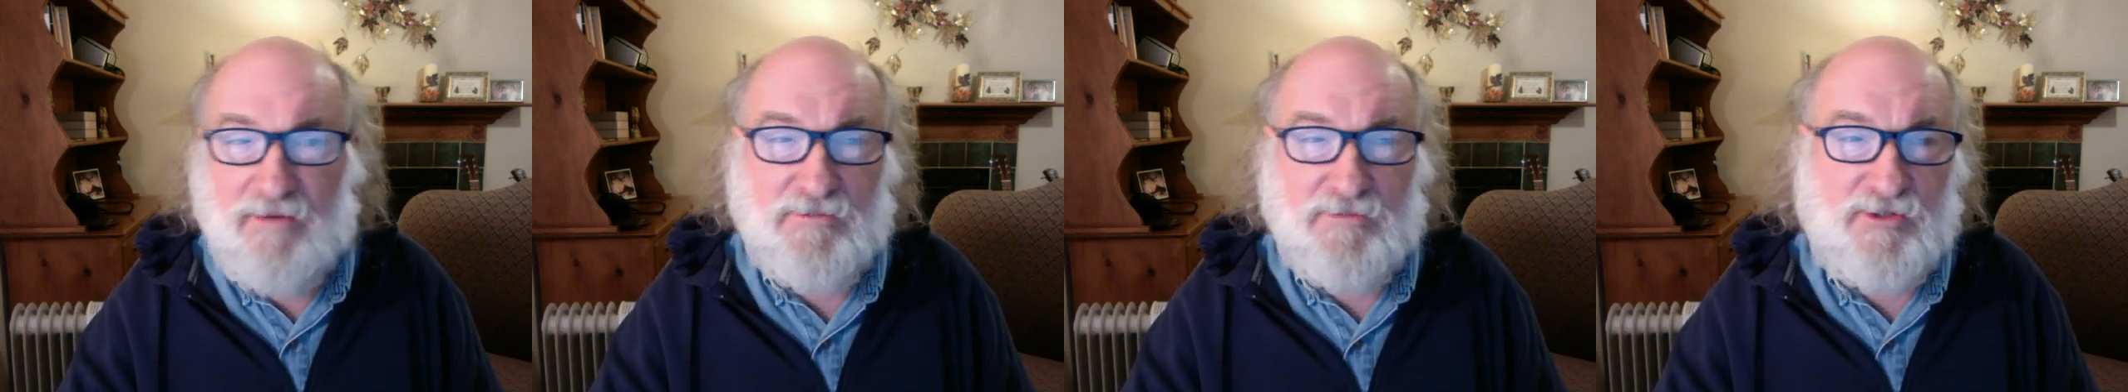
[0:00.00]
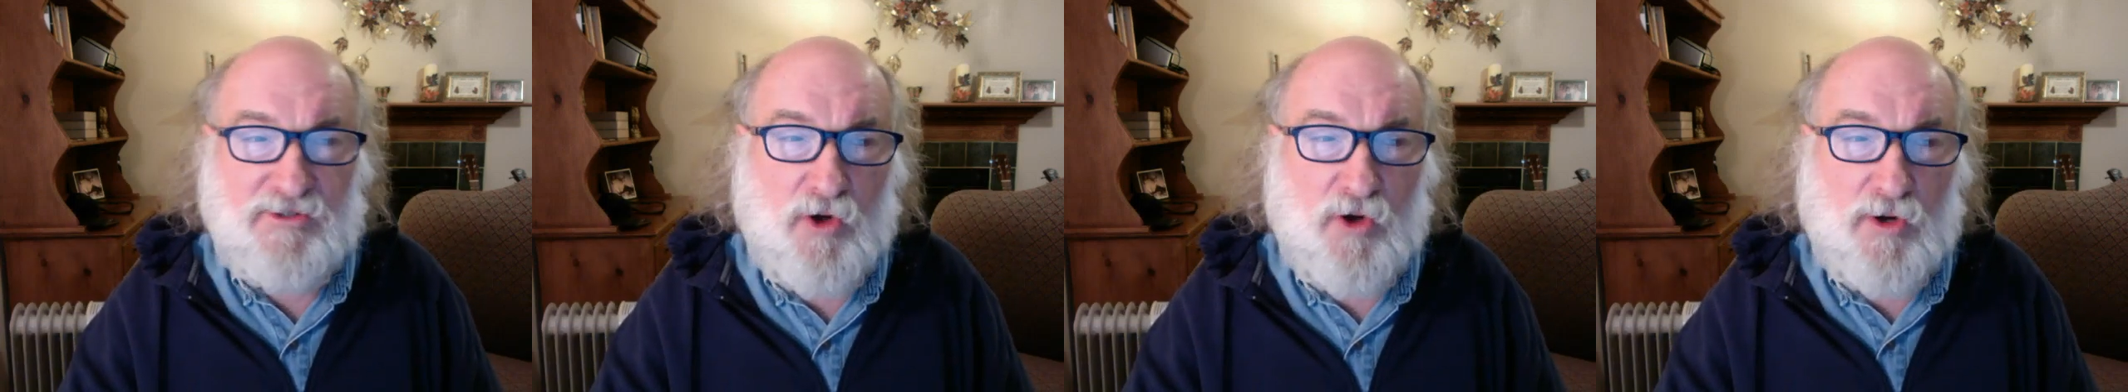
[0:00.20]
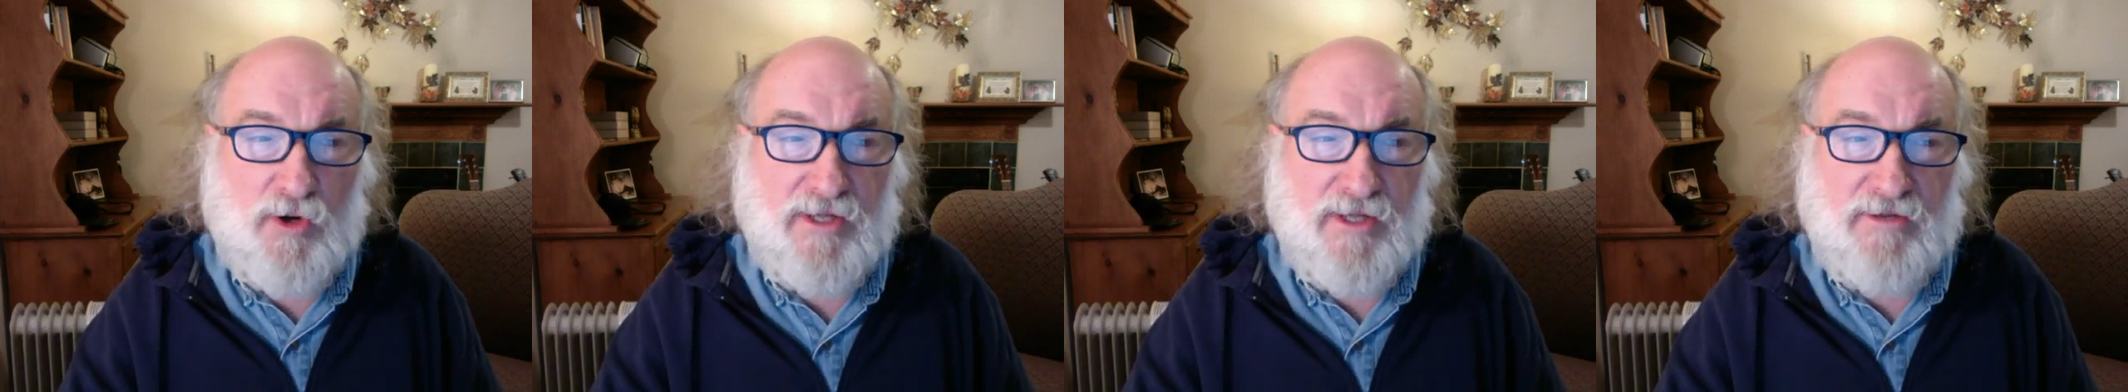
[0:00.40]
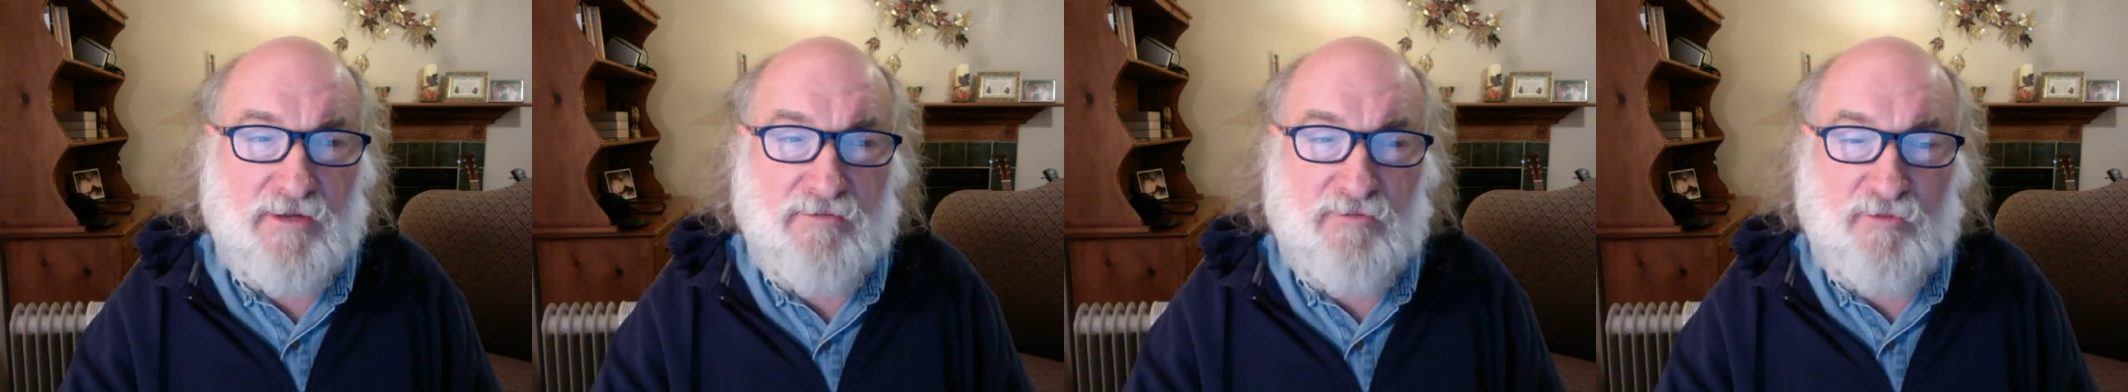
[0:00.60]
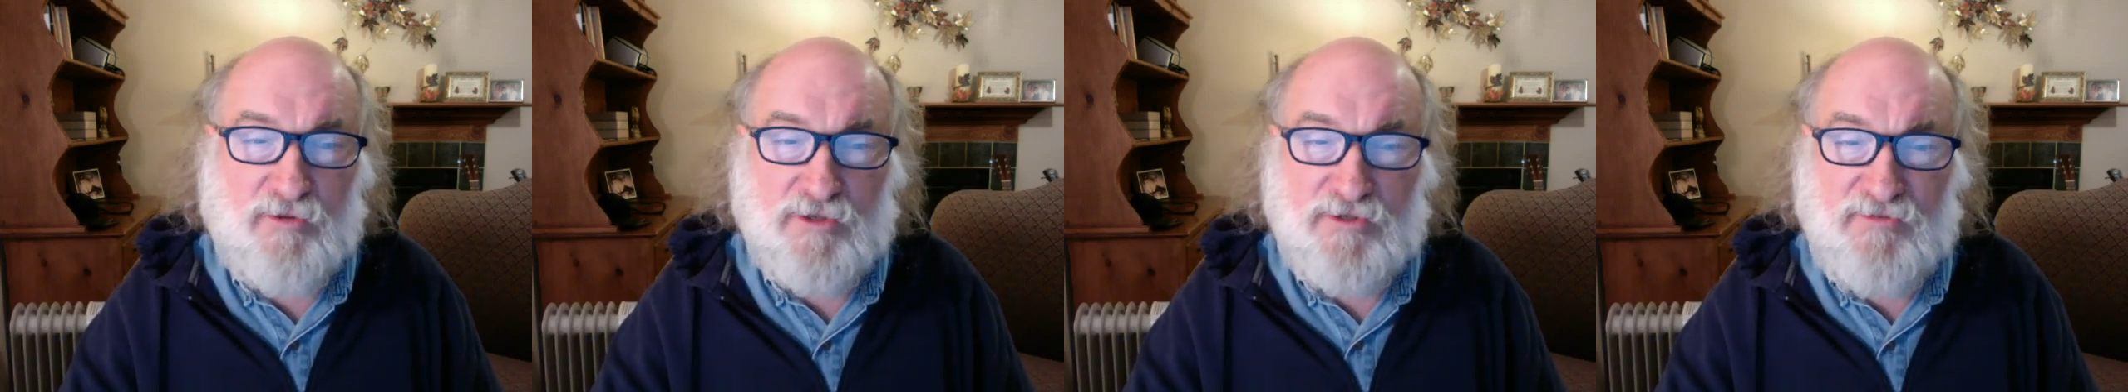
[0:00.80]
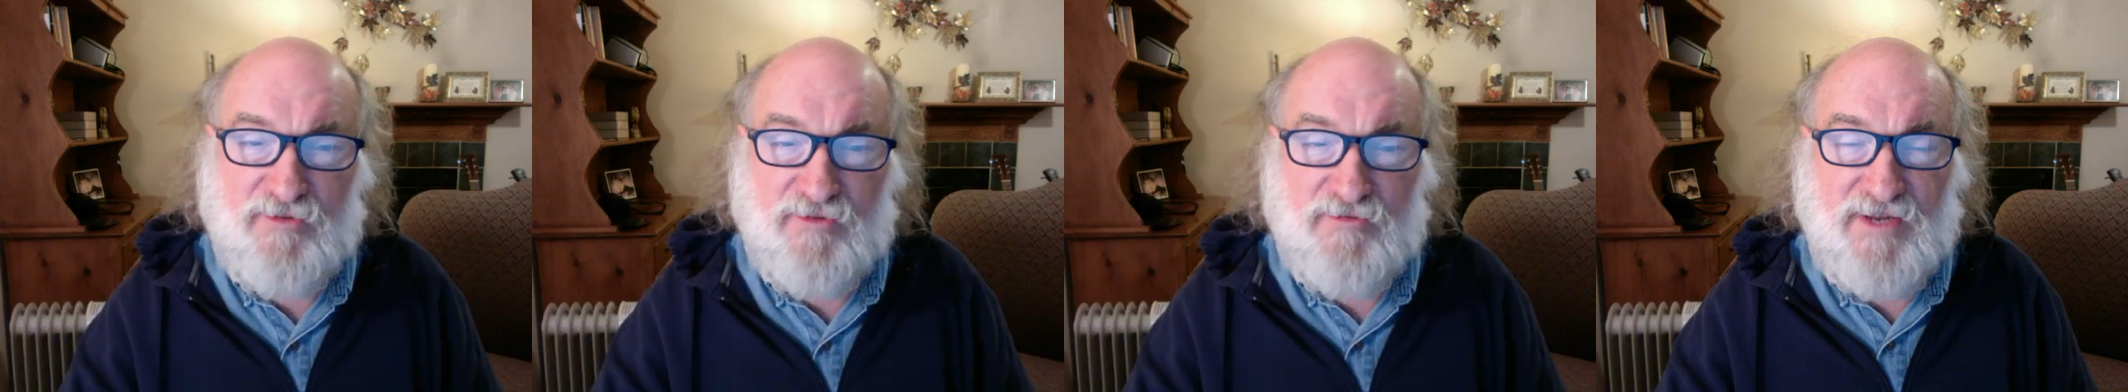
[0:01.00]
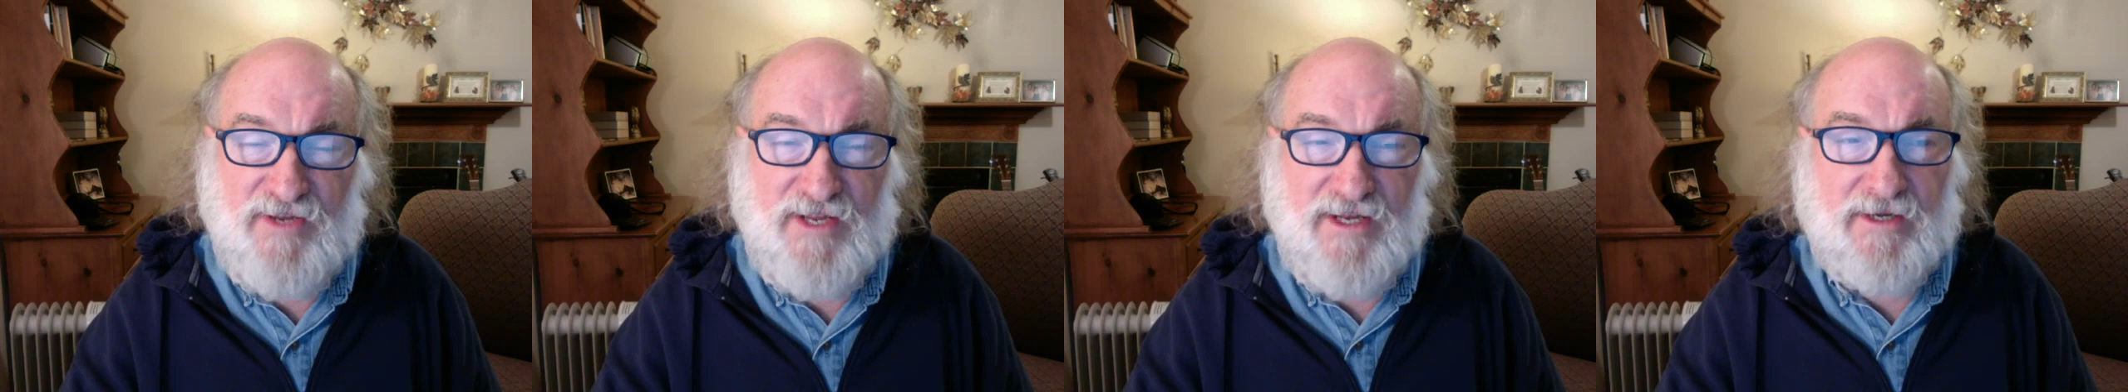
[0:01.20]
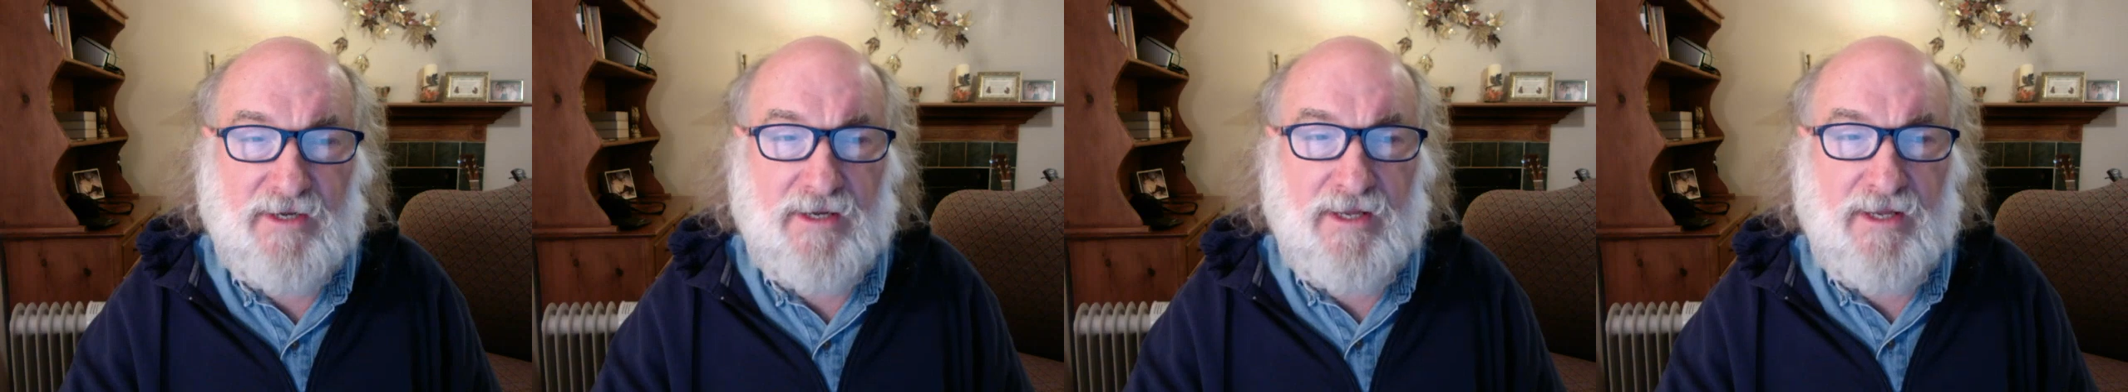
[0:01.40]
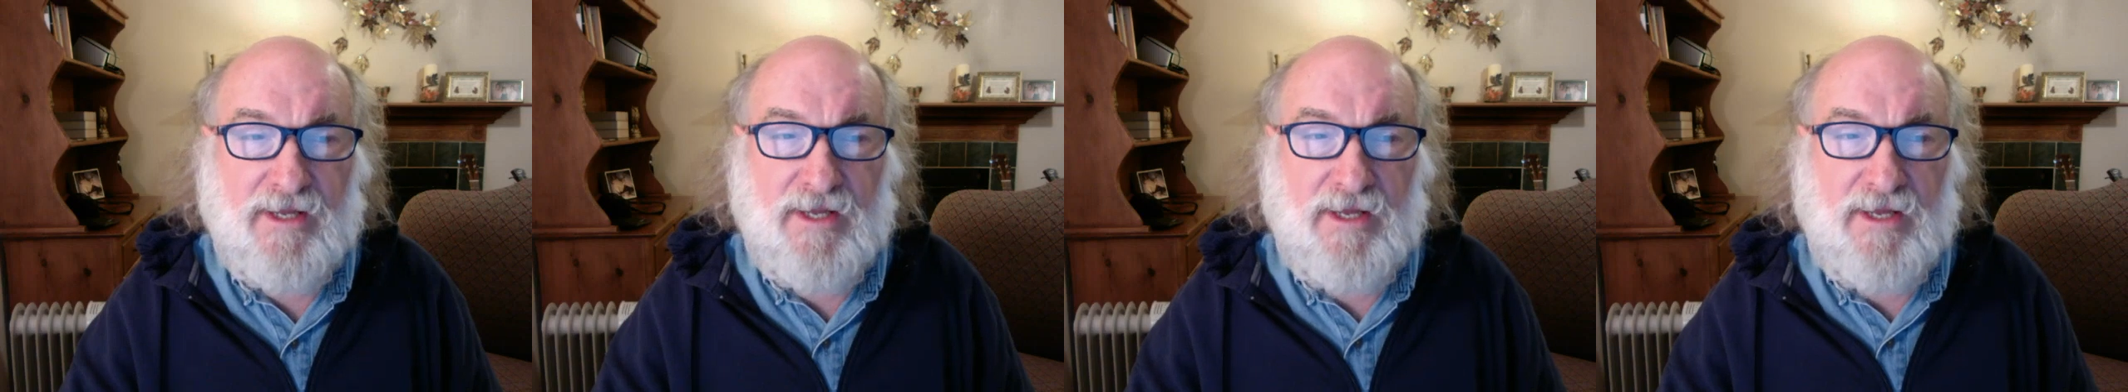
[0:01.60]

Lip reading: starting in verse 15.